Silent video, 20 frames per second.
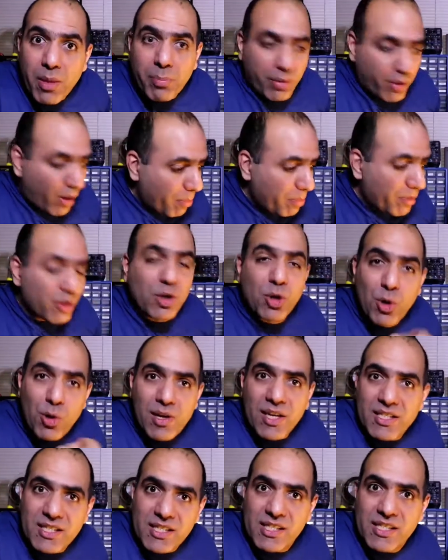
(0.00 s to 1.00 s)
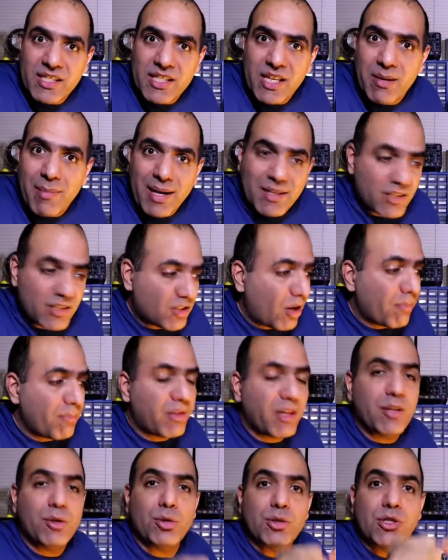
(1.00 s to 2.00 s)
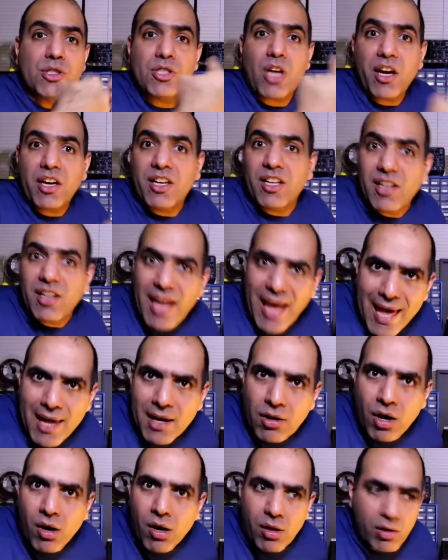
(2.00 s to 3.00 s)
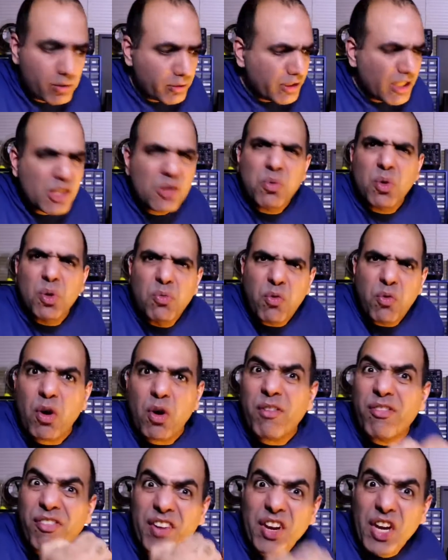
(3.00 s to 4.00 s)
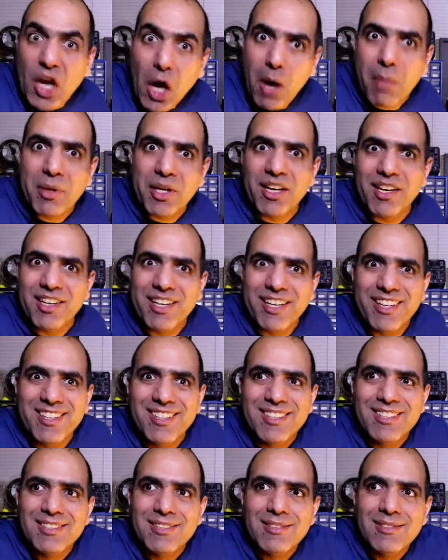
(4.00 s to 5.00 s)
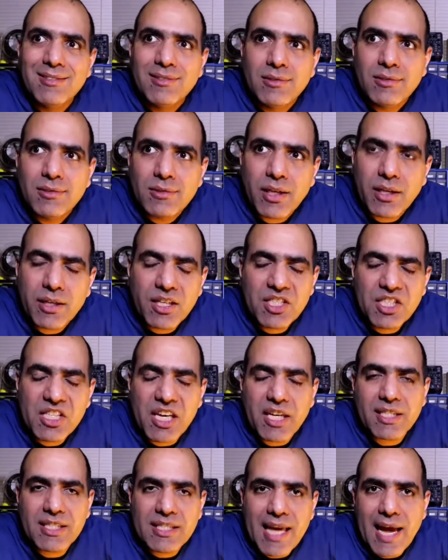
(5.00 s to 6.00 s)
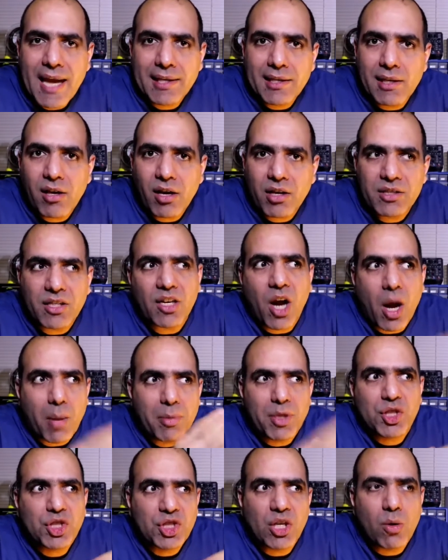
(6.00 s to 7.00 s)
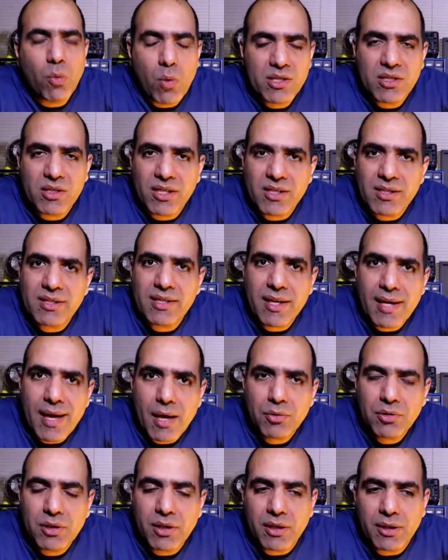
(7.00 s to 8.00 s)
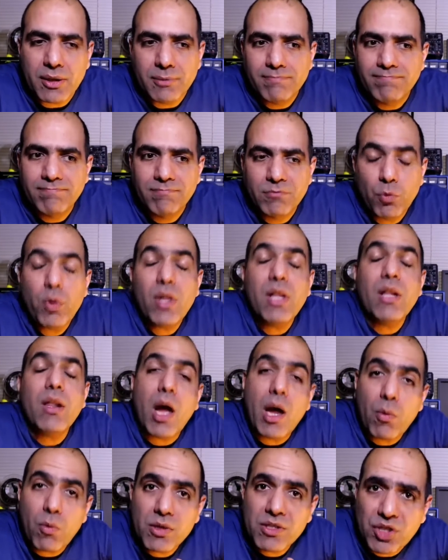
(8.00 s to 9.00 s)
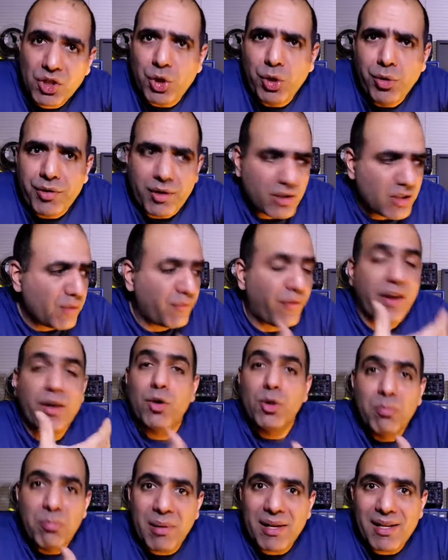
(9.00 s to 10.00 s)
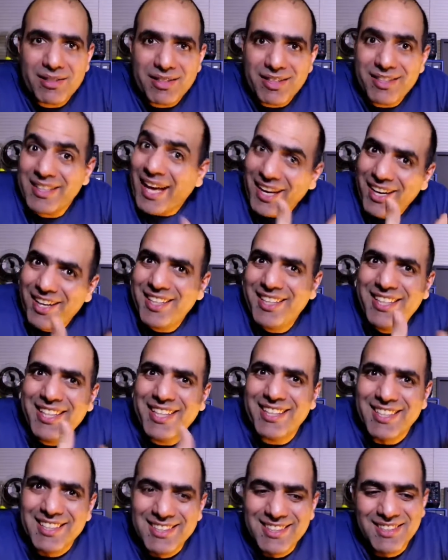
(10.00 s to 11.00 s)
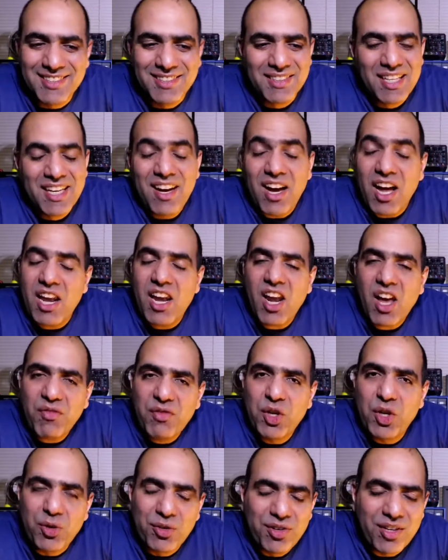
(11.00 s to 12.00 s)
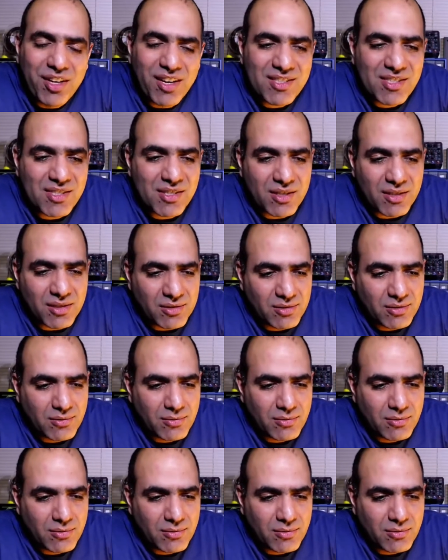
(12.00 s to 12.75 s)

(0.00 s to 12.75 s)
With a proper cooling system and something to cycle alcohol, this work phenomenally. I guess exactly like the commercial ones they sell out there. Well, I was curious if I could build it, and I did. I love curiosity.